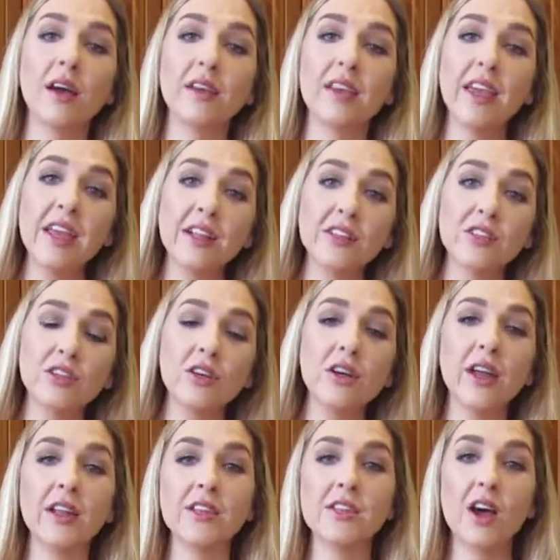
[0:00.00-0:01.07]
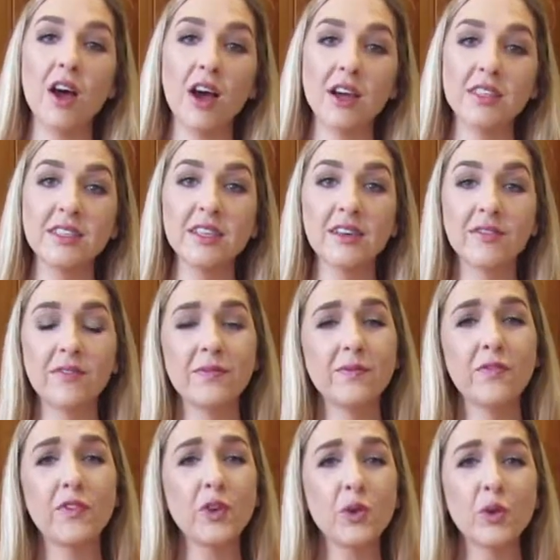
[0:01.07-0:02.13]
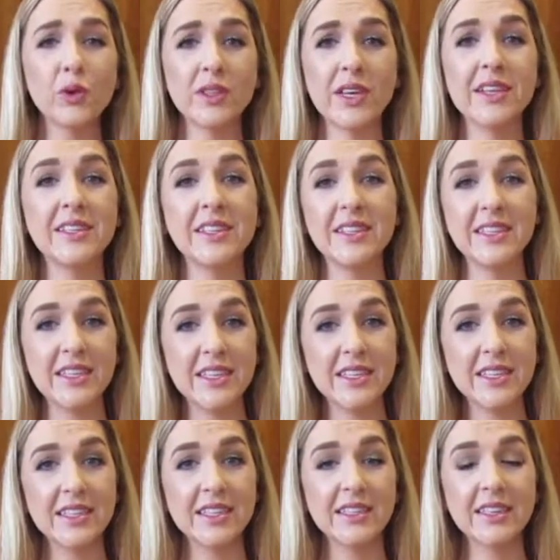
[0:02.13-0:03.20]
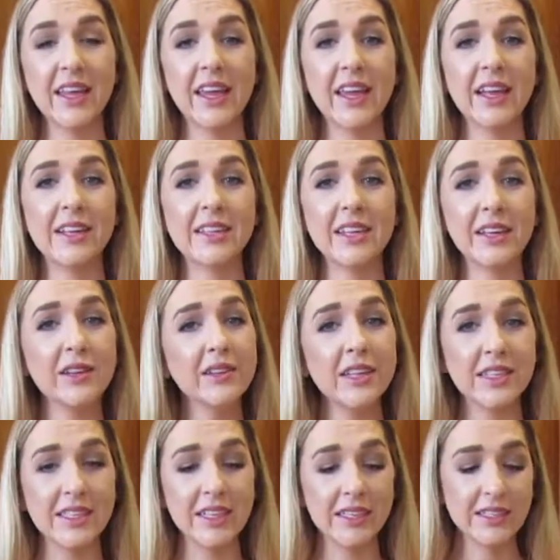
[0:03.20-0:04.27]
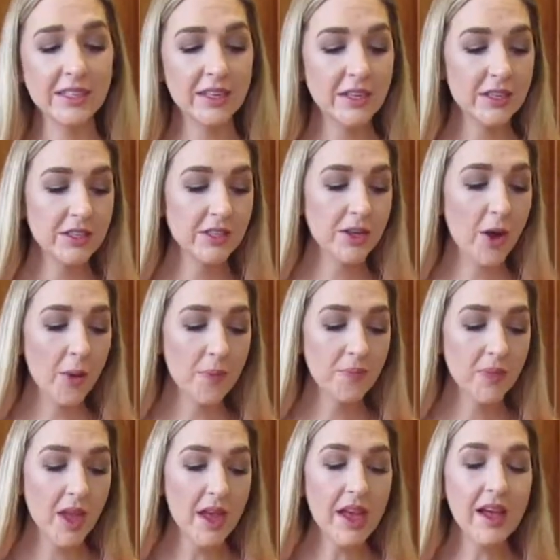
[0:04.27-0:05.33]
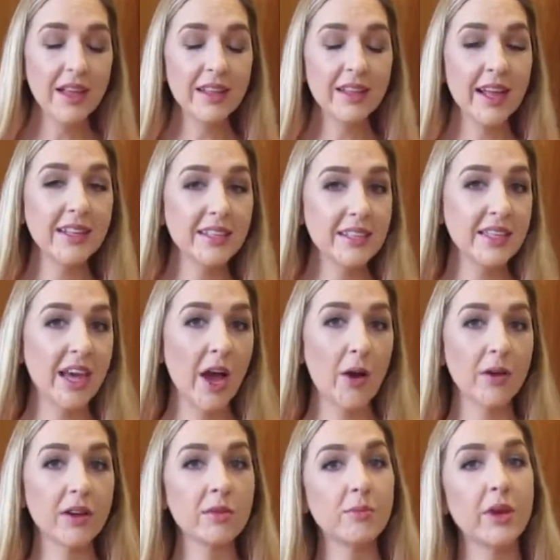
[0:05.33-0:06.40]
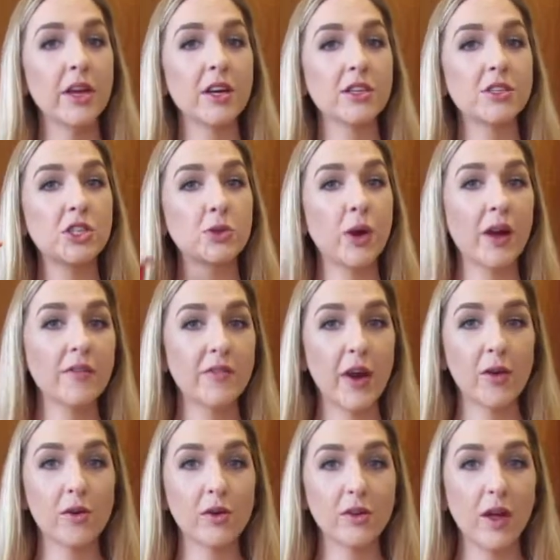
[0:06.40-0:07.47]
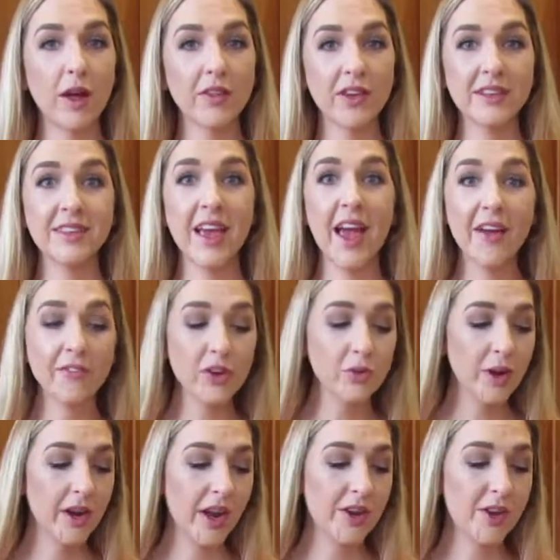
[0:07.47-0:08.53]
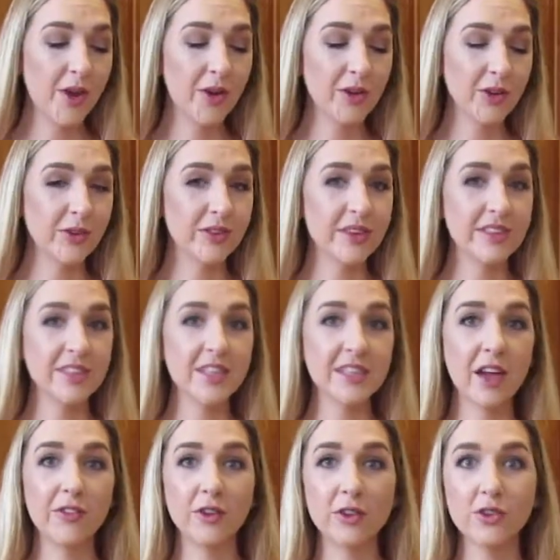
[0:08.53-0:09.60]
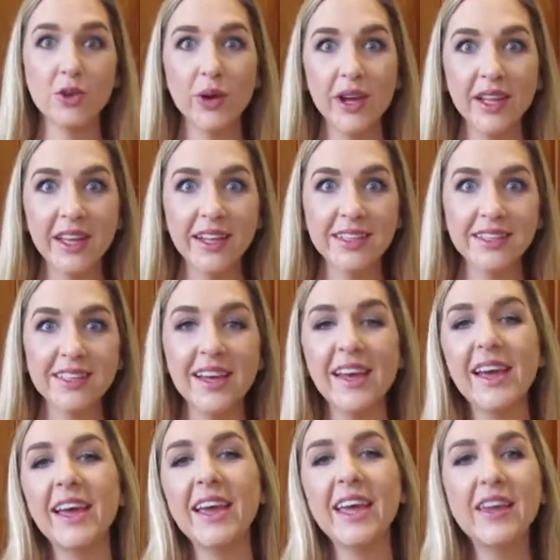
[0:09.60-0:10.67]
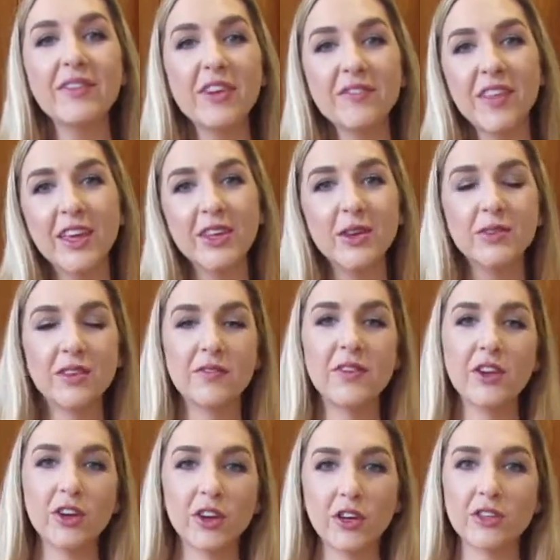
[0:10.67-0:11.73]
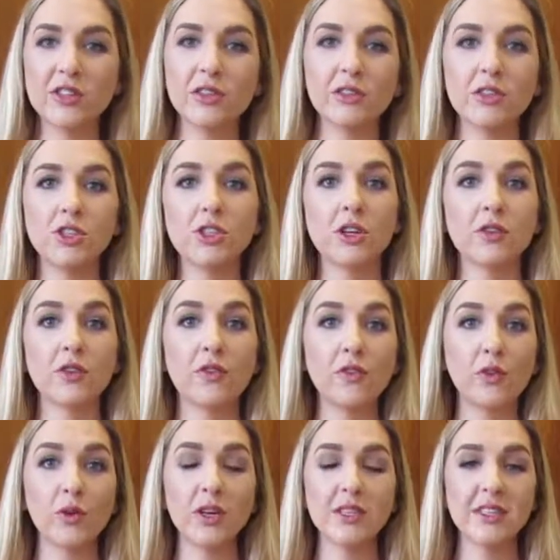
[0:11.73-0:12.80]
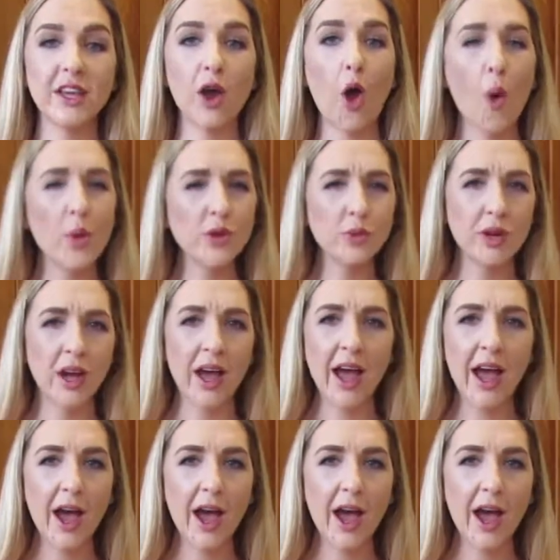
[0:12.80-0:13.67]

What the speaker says: cancer and toxic fueled diseases and illnesses. So let's see how it compares to our EnviroCloth, because everyone I know uses these on their toilets. Even if they use a vinegar solution on their floors, they always want a